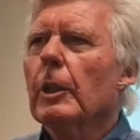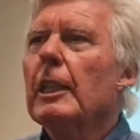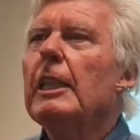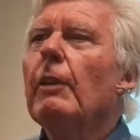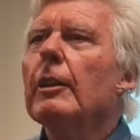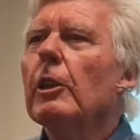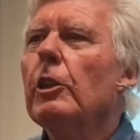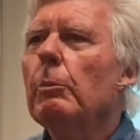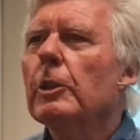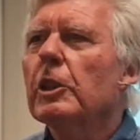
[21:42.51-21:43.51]
They leave out the
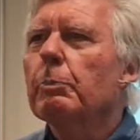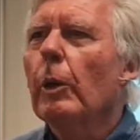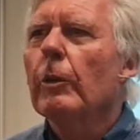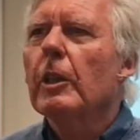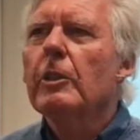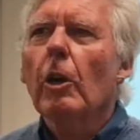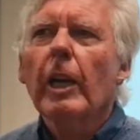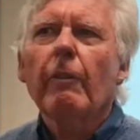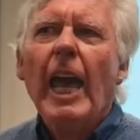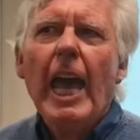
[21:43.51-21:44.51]
human spirit. They don't
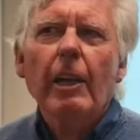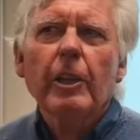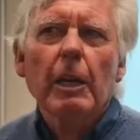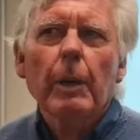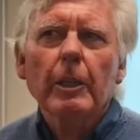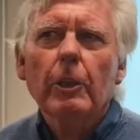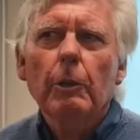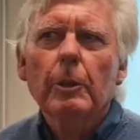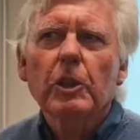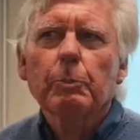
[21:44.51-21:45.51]
have anything about the
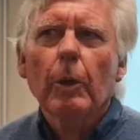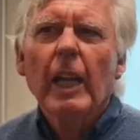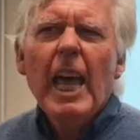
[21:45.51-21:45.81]
human spirit.